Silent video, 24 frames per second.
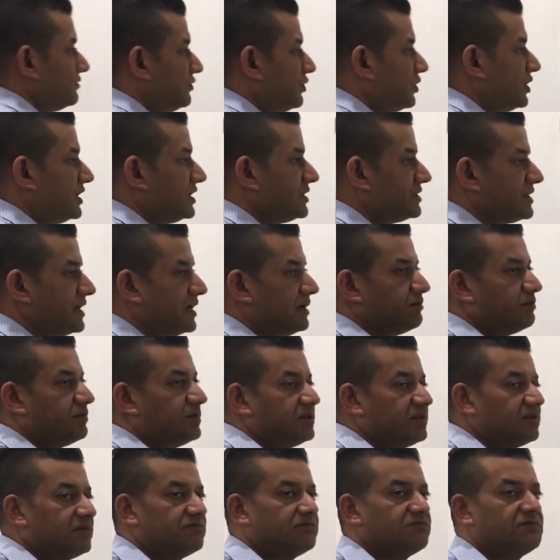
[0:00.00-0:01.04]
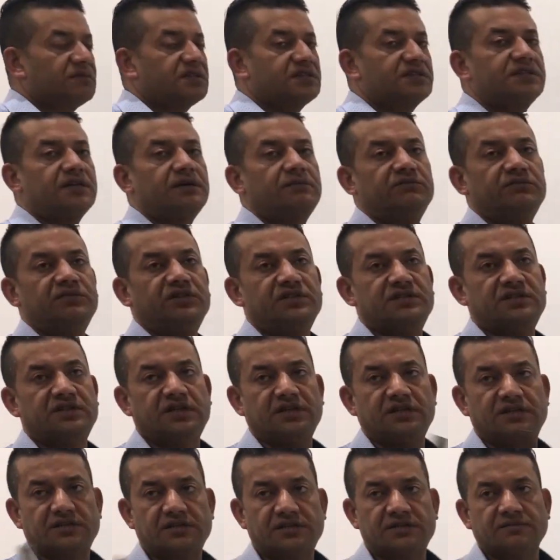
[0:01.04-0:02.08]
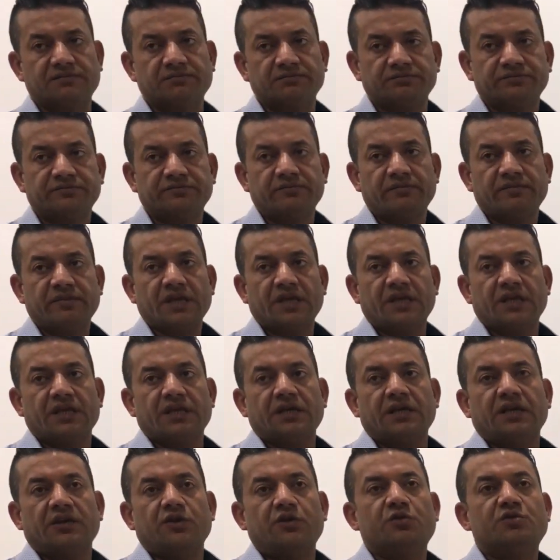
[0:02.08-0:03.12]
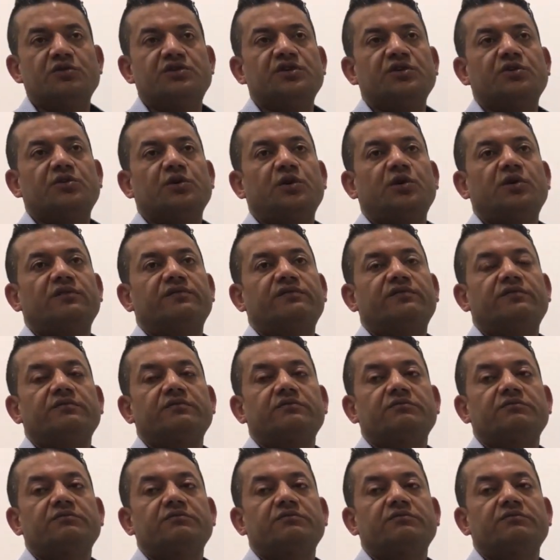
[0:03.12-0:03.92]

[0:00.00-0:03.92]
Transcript: for example, in some diseases, using of